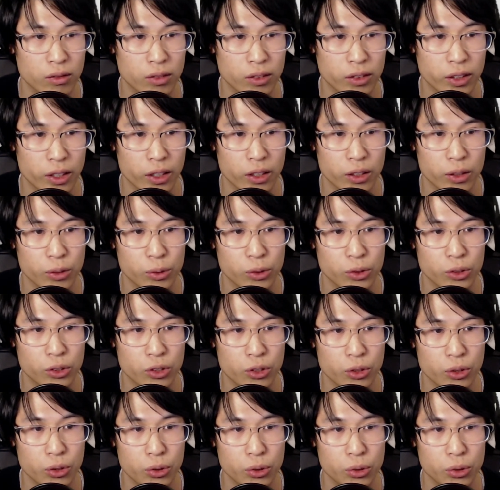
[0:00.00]
Then it will
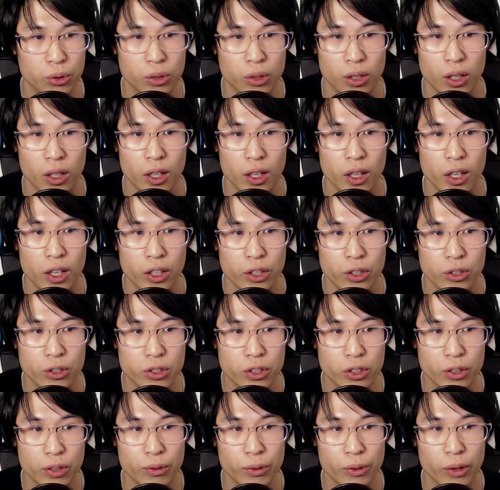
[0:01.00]
do,
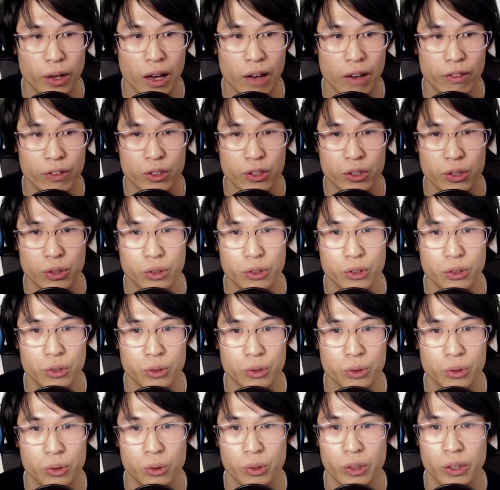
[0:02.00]
YouTube will have
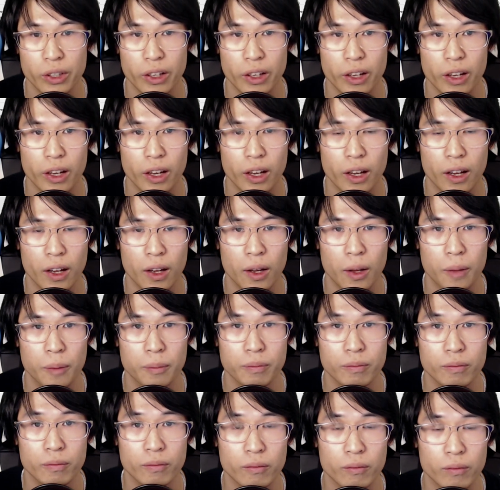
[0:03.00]
do the
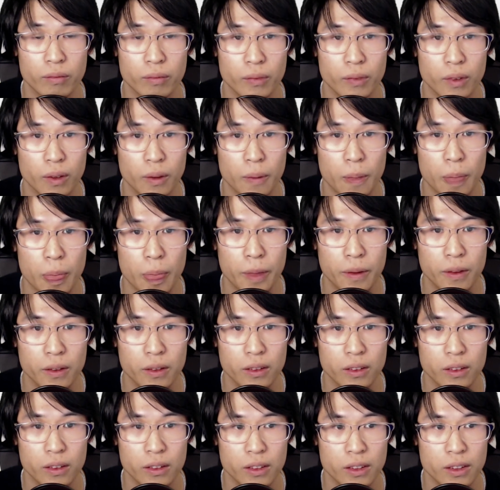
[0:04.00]

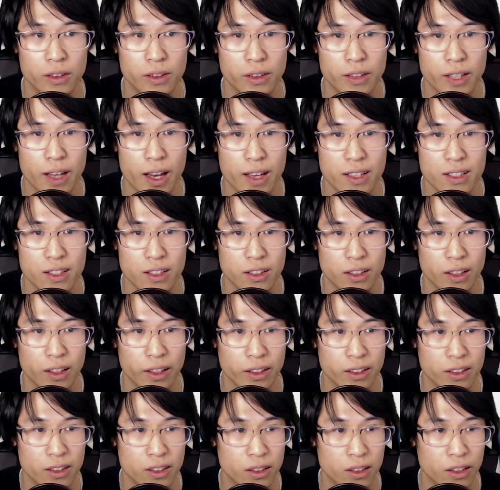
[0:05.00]
test,
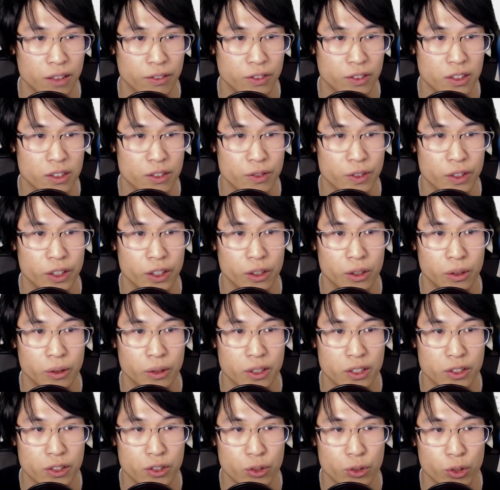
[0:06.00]
like if this video
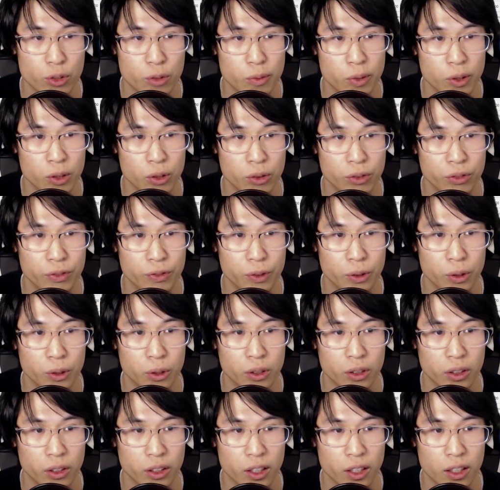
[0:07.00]
is suitable
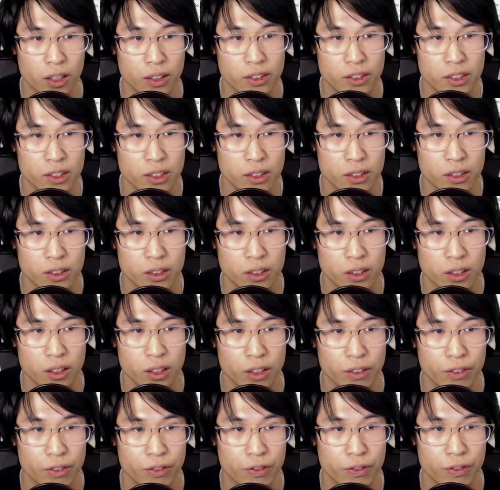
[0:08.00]
for content,
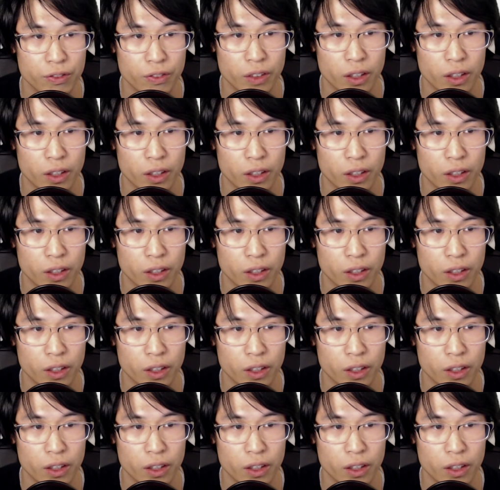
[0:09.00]
if